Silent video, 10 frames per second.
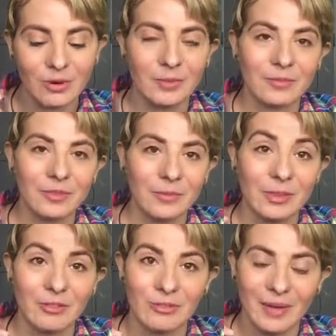where I'm
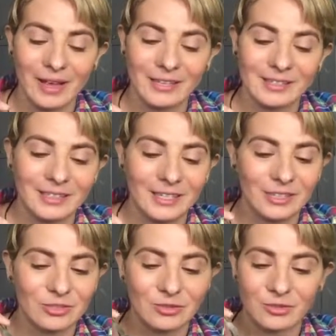flipping through a magazine,
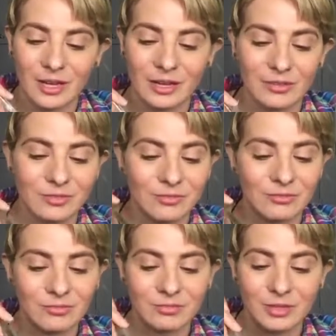I do kind of
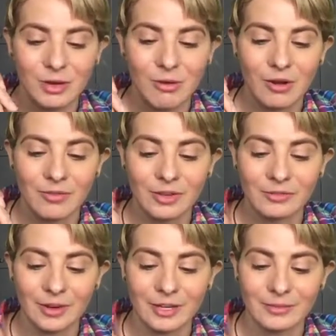go off
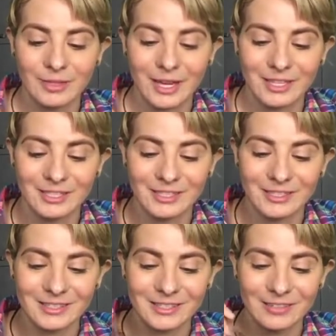on random
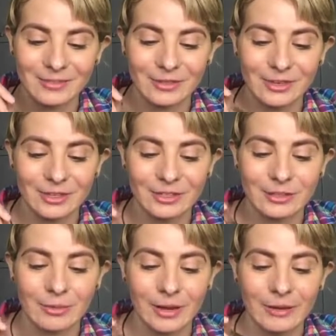tangents for a
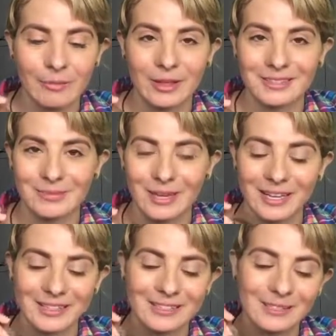good 20 plus
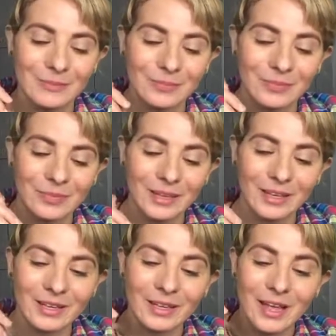minutes.
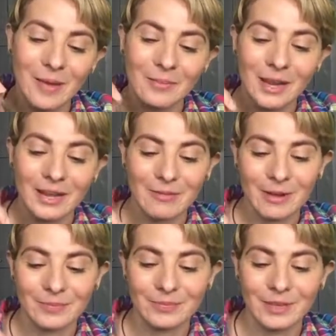But
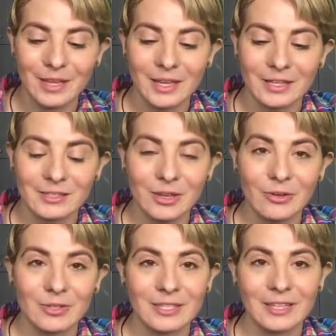anyway,
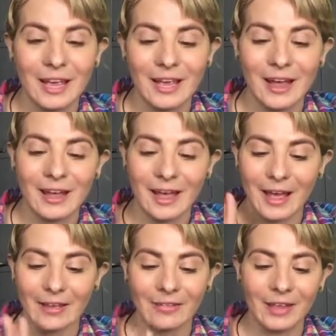so today
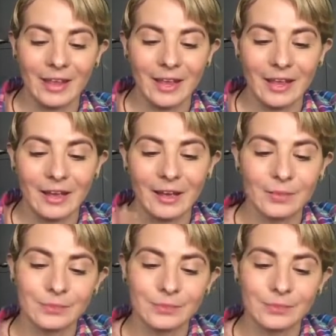I have a,